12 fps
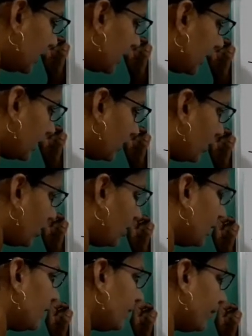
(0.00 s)
taken
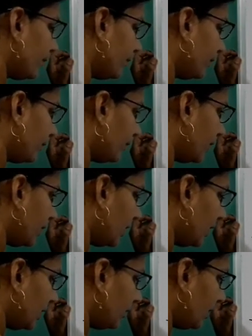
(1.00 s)
common,
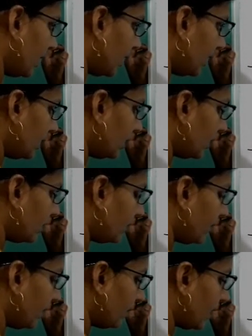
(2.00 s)
in bracket
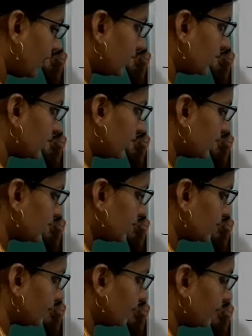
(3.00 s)
12 minus x
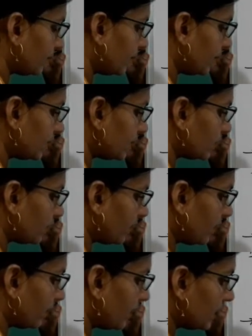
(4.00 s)
plus
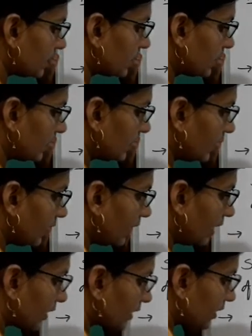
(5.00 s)
12 plus
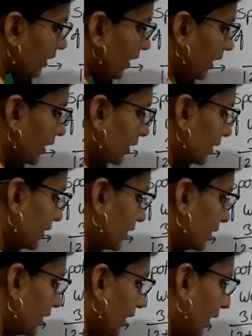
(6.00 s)
x, and this
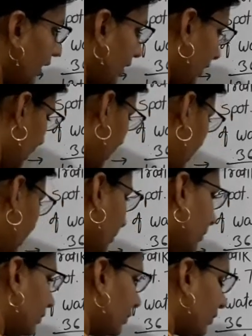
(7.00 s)
is 8
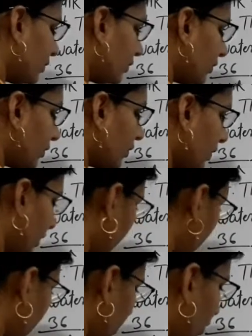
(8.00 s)
into
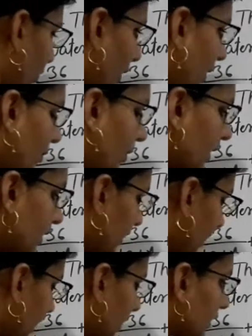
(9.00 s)
12 plus
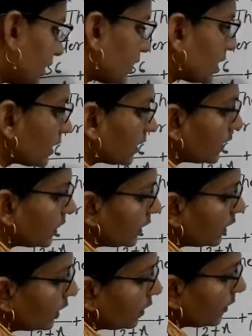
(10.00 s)
x,
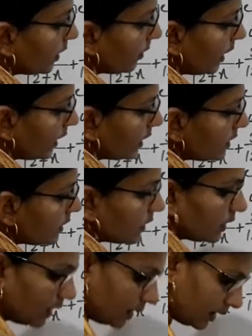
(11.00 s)
12 minus
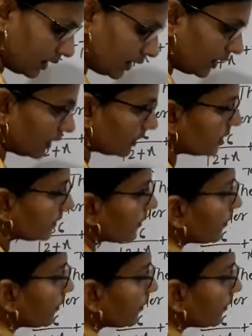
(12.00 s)
x.